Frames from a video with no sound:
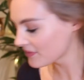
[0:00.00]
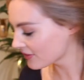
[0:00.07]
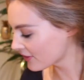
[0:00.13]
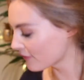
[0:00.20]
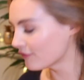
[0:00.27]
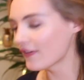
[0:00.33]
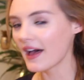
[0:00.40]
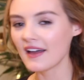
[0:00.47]

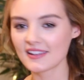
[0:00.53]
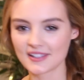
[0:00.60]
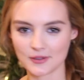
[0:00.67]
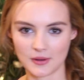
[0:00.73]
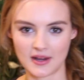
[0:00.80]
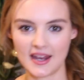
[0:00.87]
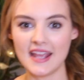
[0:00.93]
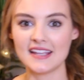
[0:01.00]
The first
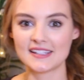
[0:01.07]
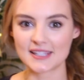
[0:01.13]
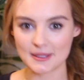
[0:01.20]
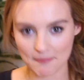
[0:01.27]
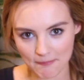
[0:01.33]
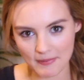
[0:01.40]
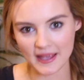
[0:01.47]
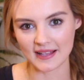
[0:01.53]
one is the
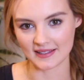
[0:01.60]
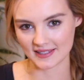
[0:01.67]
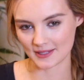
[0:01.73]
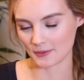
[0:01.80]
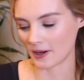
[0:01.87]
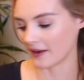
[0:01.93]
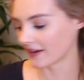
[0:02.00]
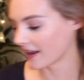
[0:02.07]
biggest
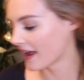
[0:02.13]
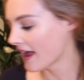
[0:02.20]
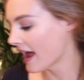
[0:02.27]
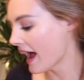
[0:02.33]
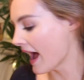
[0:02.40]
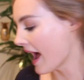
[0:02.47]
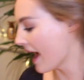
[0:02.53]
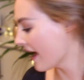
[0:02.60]
one,
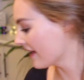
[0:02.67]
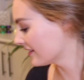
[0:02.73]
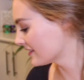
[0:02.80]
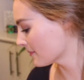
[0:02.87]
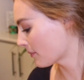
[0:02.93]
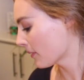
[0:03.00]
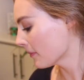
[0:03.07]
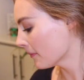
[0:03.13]

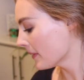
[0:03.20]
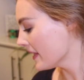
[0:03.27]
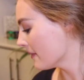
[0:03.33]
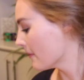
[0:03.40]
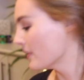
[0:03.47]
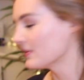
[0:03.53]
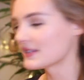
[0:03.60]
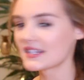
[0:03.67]
and probably the
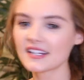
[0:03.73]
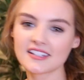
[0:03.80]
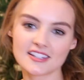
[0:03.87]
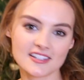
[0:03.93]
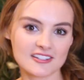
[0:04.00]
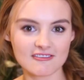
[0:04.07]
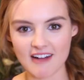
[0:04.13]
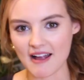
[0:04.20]
most
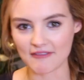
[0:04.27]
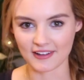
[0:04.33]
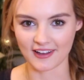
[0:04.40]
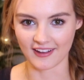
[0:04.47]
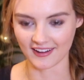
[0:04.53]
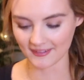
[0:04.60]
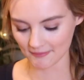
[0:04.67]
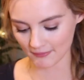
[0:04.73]

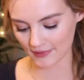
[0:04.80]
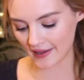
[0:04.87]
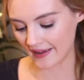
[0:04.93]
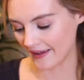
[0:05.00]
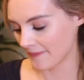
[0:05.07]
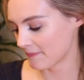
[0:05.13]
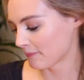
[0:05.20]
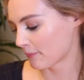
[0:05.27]
extravagant,
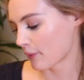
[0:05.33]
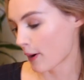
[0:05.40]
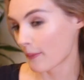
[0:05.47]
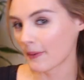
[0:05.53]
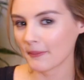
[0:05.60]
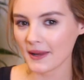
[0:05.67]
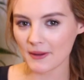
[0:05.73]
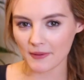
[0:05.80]
but
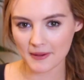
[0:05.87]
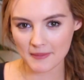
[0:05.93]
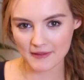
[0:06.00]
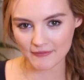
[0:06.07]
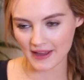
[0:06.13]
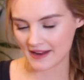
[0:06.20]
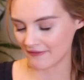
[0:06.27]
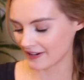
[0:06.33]
probably one of my
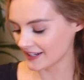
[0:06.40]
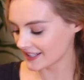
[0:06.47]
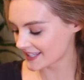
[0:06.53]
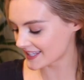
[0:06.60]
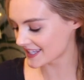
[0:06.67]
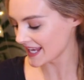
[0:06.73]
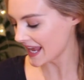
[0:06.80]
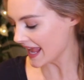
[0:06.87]

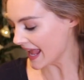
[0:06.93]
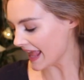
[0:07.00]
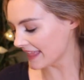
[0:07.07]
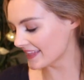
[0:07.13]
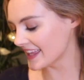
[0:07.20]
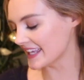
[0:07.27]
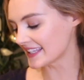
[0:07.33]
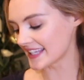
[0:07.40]
favourites.
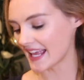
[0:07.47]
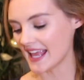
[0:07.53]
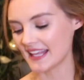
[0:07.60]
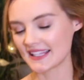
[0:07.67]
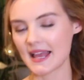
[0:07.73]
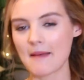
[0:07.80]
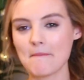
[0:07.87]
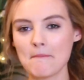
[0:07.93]
This
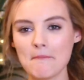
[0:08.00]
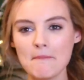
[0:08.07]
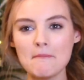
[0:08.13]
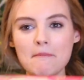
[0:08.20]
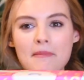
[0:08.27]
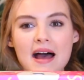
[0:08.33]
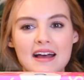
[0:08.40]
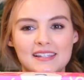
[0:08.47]
is a
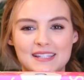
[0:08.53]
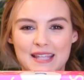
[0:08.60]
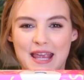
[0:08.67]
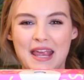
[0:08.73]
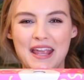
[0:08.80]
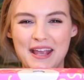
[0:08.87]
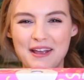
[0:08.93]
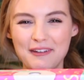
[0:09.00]

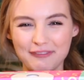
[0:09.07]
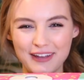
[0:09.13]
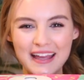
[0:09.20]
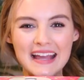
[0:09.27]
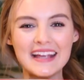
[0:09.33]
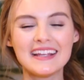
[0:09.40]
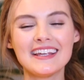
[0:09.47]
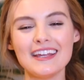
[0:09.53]
massive
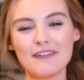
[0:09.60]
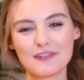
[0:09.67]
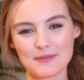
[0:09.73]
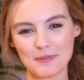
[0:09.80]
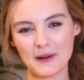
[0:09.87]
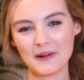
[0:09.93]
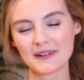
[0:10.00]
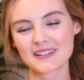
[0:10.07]
gift
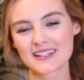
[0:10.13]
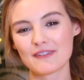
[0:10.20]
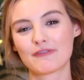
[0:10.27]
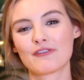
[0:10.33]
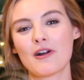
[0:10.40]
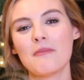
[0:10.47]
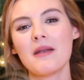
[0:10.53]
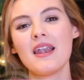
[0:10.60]
box
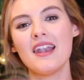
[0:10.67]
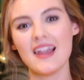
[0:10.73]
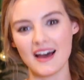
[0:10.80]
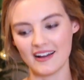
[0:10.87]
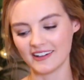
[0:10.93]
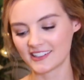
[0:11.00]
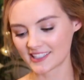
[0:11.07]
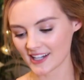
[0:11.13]
from
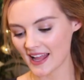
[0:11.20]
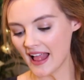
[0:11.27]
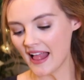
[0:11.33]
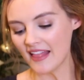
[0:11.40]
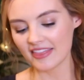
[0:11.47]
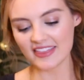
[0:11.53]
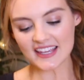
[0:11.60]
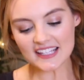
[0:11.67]
Lush.
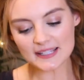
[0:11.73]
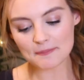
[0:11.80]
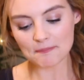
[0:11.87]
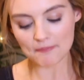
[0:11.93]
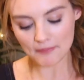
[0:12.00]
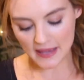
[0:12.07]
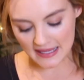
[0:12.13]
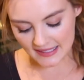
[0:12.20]
This
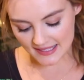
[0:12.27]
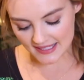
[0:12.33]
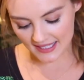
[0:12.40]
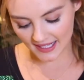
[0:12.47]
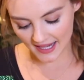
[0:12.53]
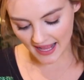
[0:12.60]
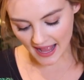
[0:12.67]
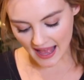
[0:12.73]

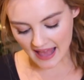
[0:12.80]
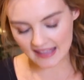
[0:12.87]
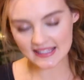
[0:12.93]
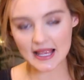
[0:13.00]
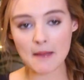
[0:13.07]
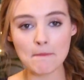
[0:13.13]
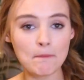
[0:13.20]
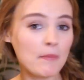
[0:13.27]
basically has
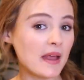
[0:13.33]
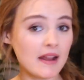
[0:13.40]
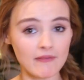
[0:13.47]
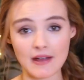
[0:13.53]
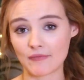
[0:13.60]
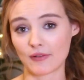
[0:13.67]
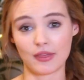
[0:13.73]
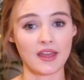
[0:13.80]
a bit of
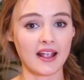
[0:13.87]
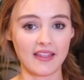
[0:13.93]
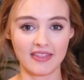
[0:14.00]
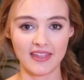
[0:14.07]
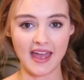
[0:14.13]
everything in